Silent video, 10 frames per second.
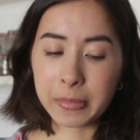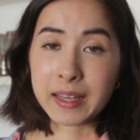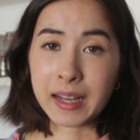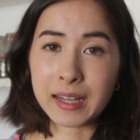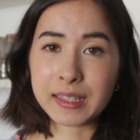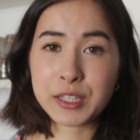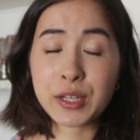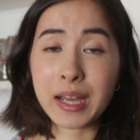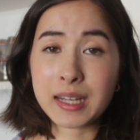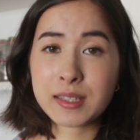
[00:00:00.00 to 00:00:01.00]
Yeah, I like
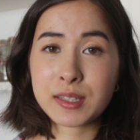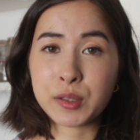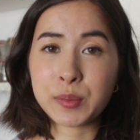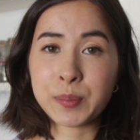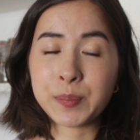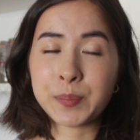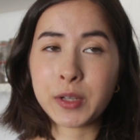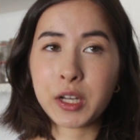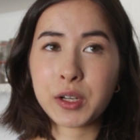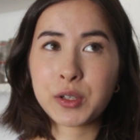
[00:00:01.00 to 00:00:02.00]
to add some
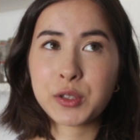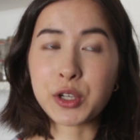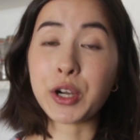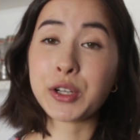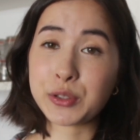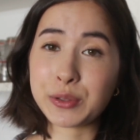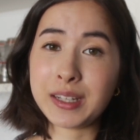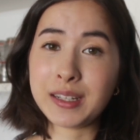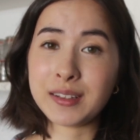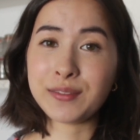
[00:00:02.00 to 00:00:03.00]
dark
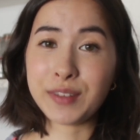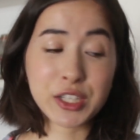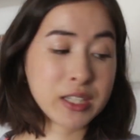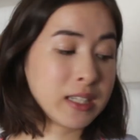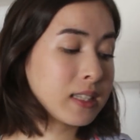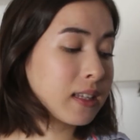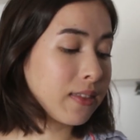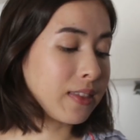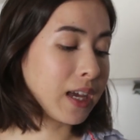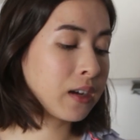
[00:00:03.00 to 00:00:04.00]
green veggies,
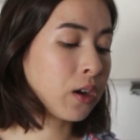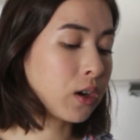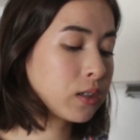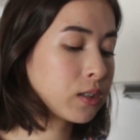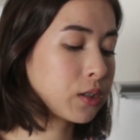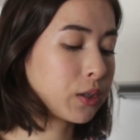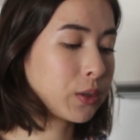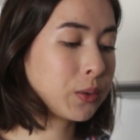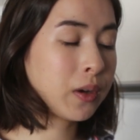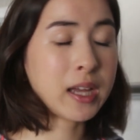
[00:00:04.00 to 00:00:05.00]
then
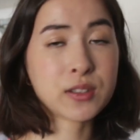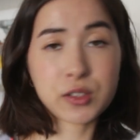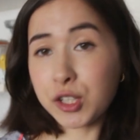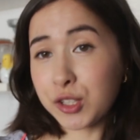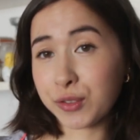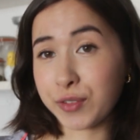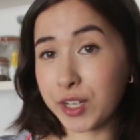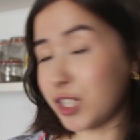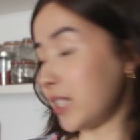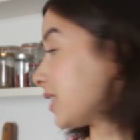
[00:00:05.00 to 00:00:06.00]
also as additional
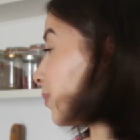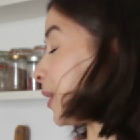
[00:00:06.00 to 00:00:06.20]
veggies